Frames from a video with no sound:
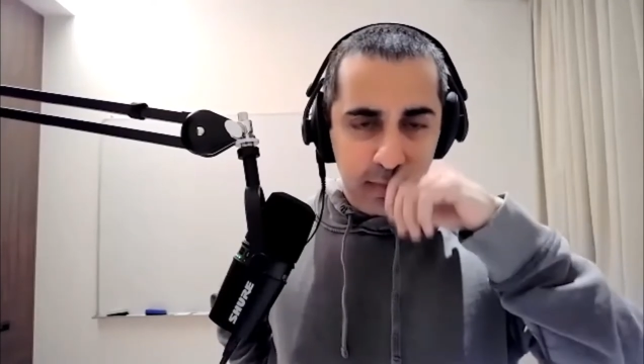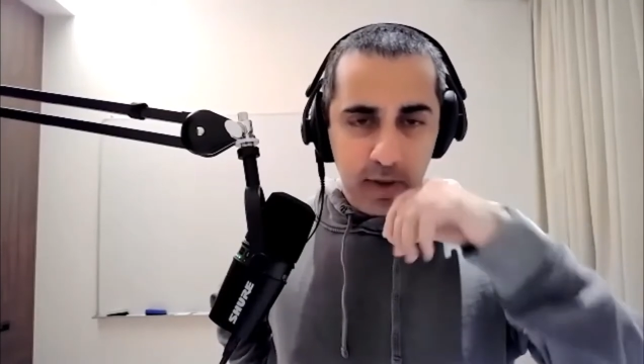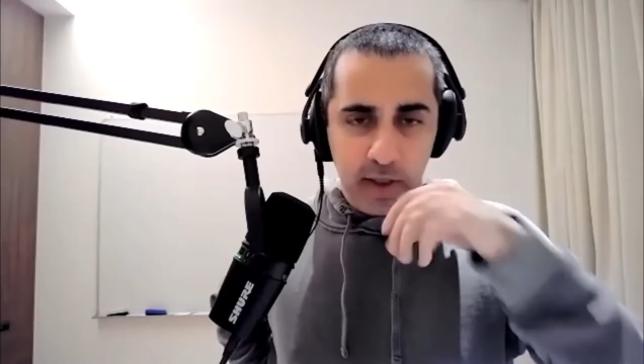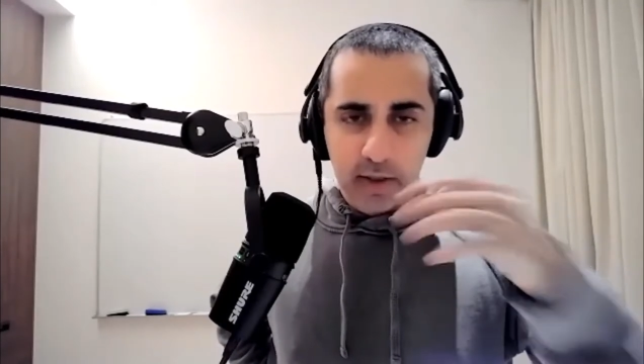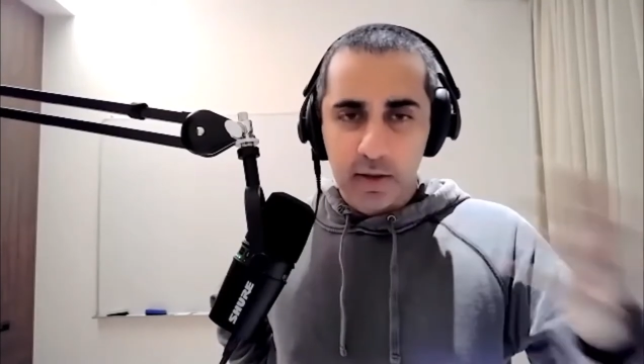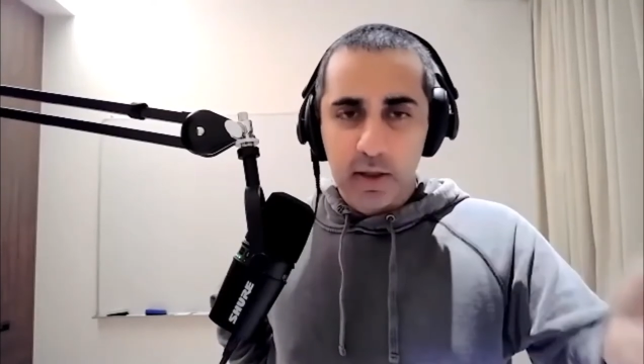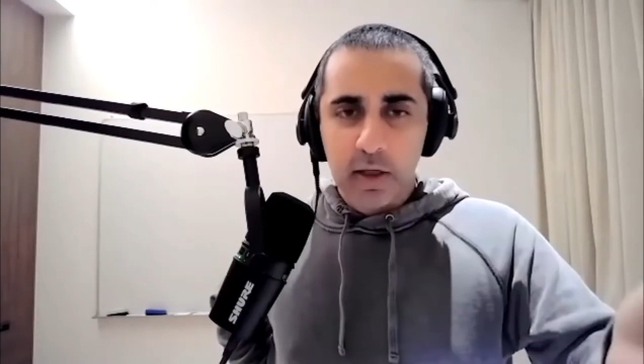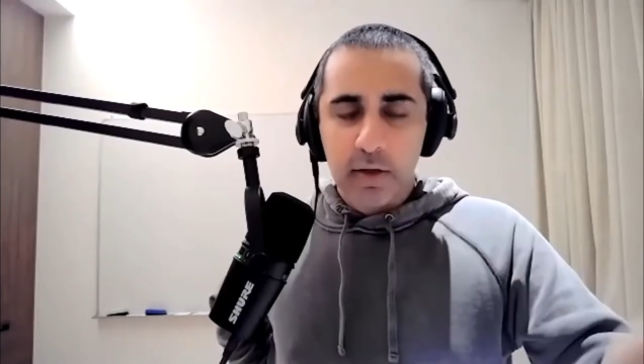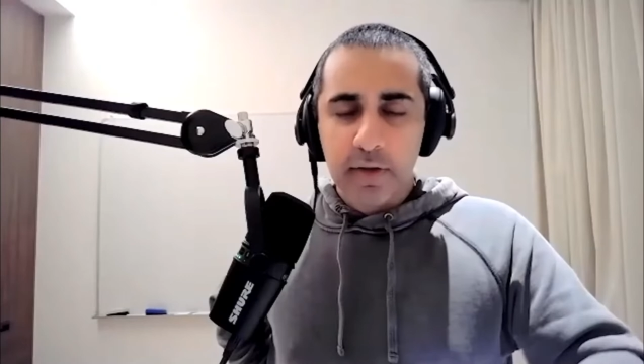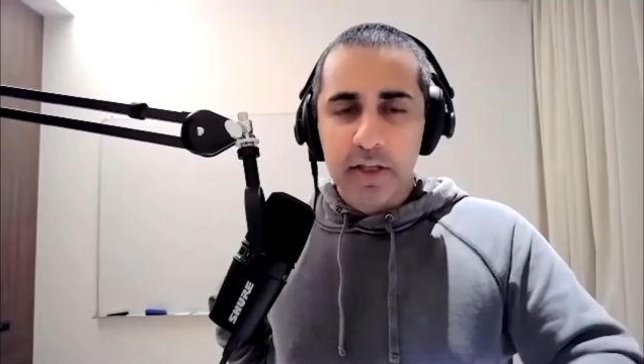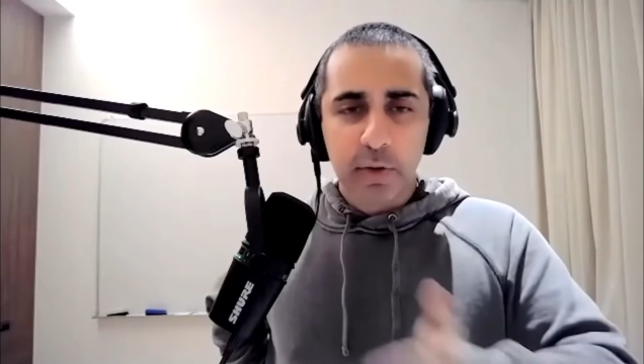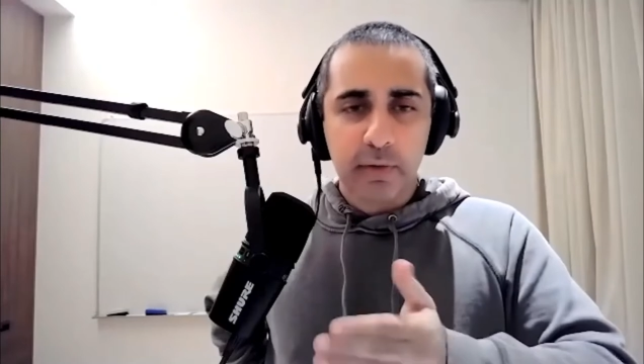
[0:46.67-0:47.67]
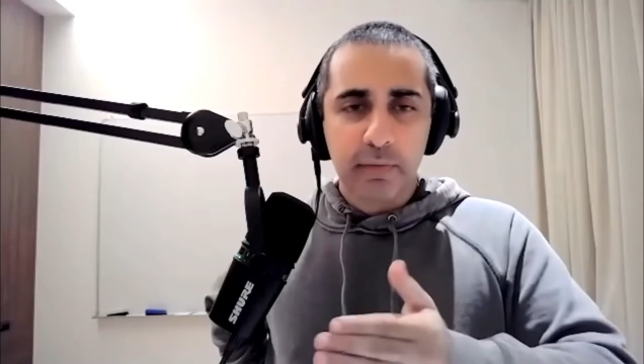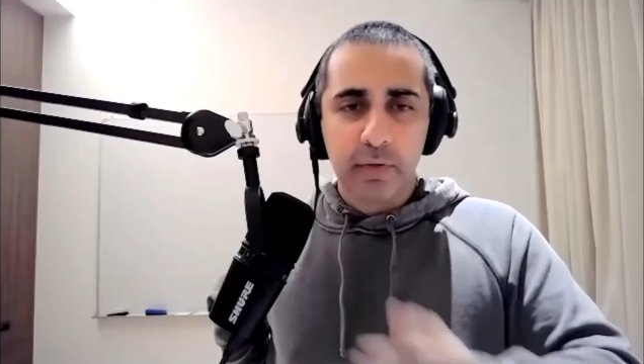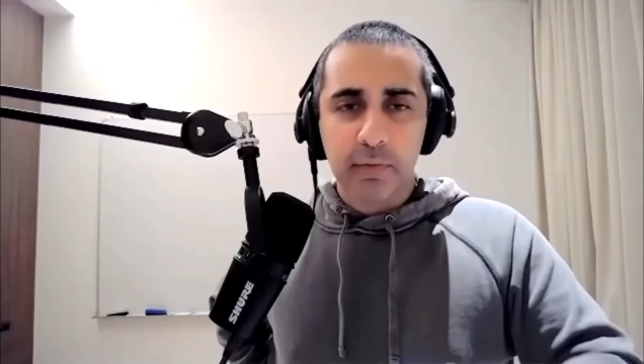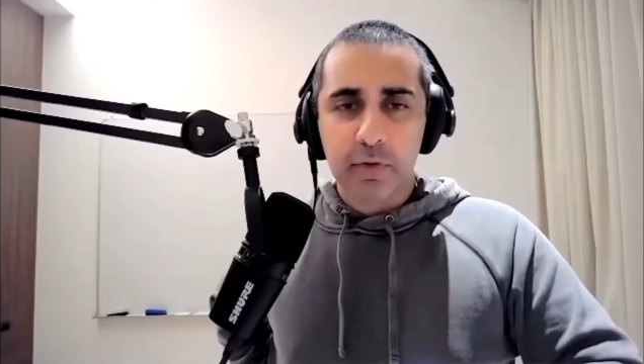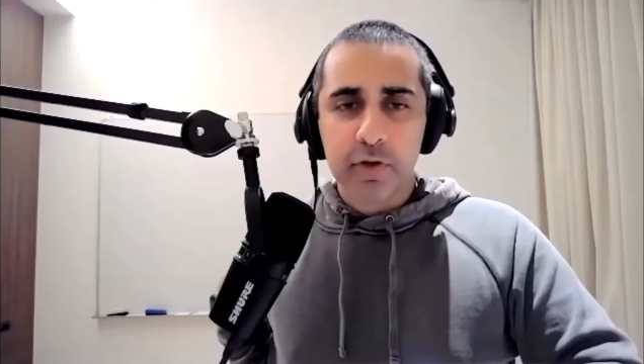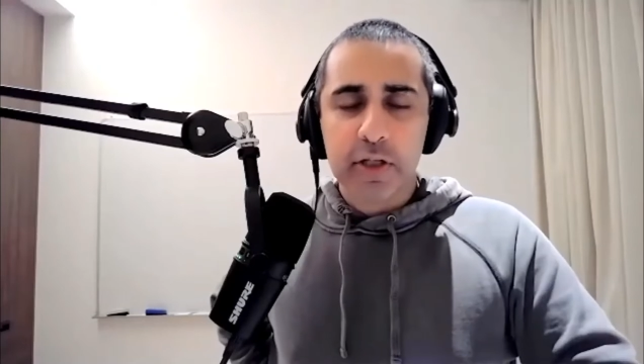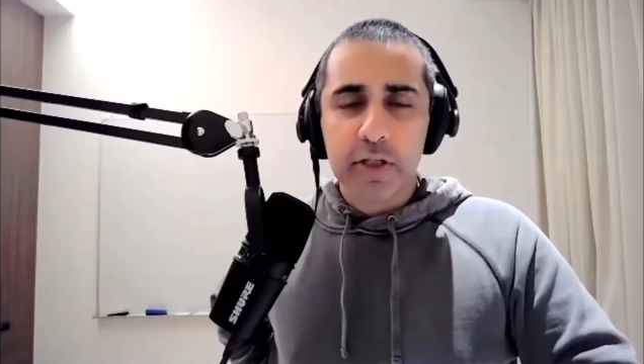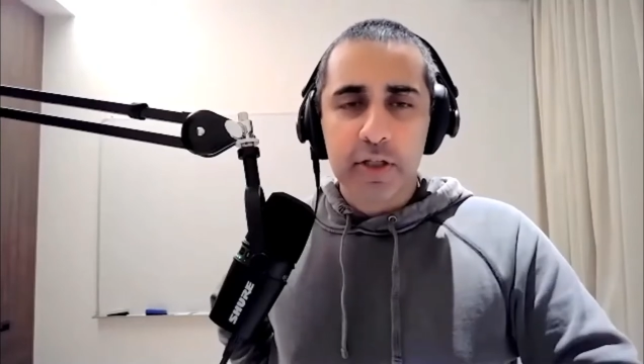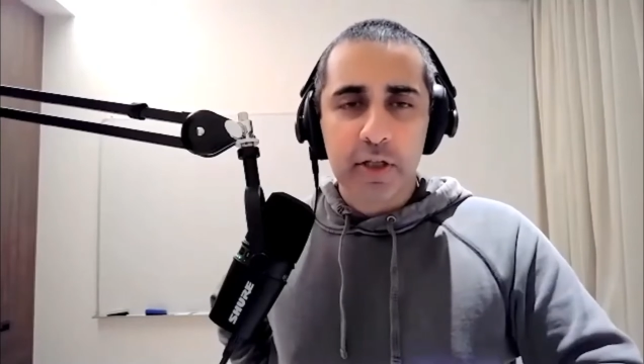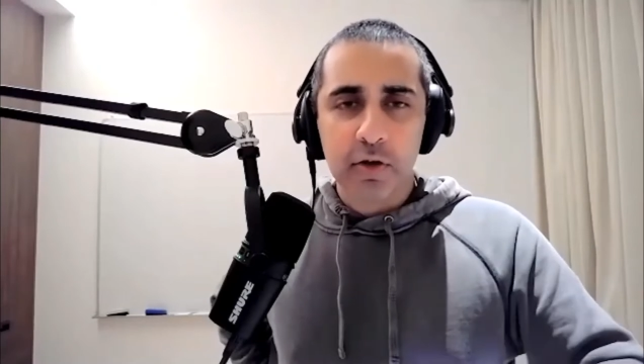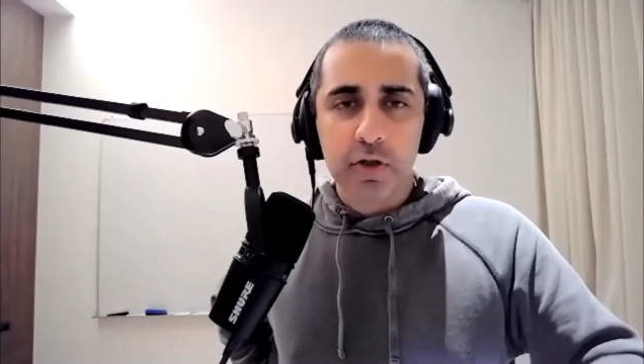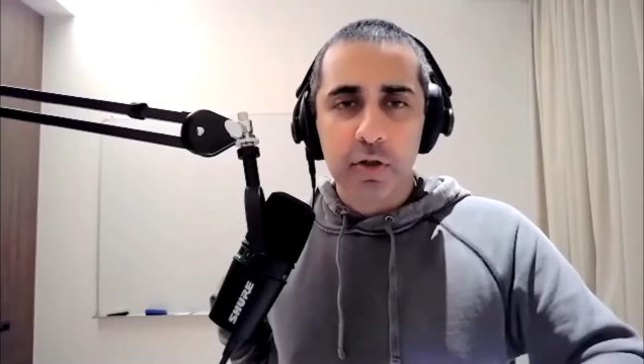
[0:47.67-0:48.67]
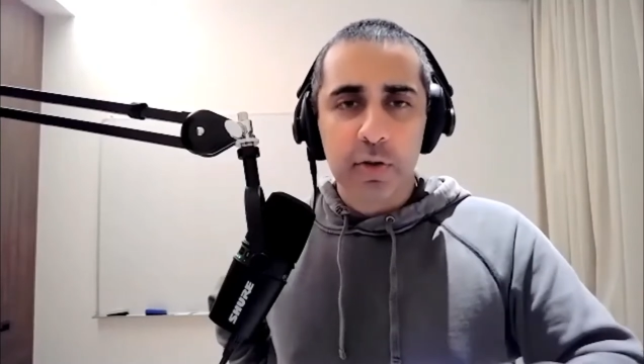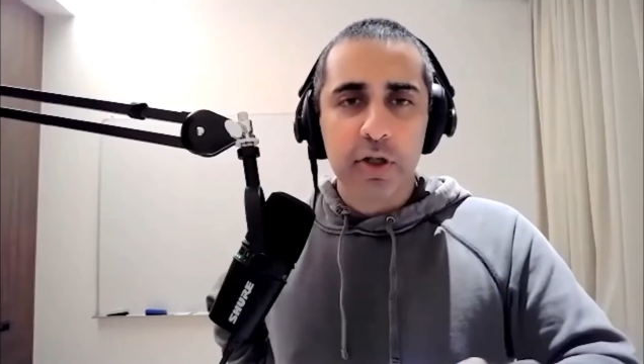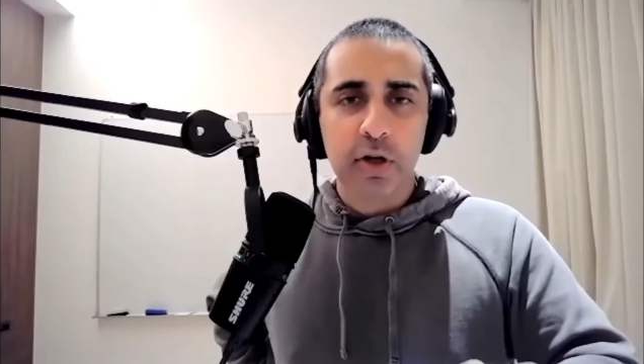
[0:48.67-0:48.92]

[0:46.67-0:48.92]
like that's why for, for 16 years the U.S.